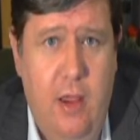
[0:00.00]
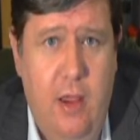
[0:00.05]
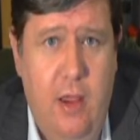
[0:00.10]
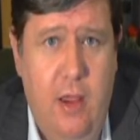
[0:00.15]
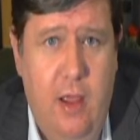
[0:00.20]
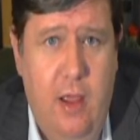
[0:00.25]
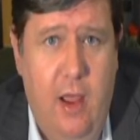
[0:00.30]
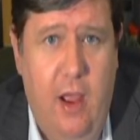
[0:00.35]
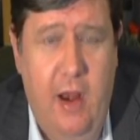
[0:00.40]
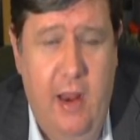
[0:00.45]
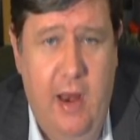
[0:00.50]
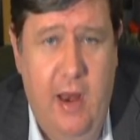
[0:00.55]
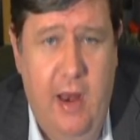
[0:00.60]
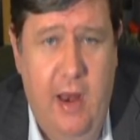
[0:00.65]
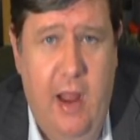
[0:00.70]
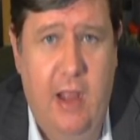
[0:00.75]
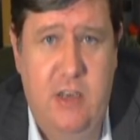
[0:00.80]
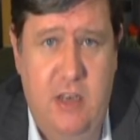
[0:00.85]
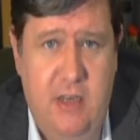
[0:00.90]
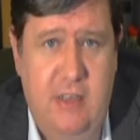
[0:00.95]
and it acts
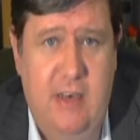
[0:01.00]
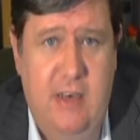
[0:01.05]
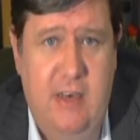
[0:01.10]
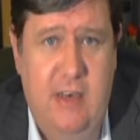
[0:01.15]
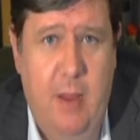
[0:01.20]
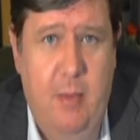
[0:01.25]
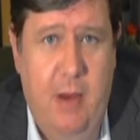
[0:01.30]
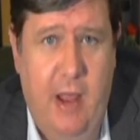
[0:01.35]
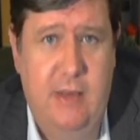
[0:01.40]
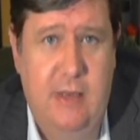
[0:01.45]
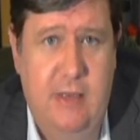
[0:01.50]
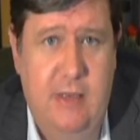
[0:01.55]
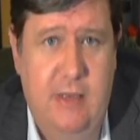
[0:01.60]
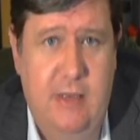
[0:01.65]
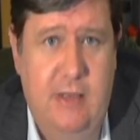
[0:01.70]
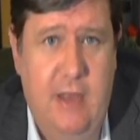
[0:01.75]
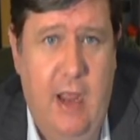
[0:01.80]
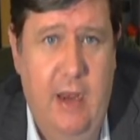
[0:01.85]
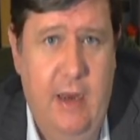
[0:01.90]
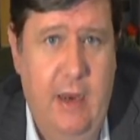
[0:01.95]
to stabilise
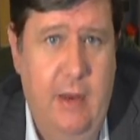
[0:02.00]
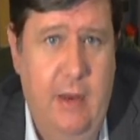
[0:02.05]
society.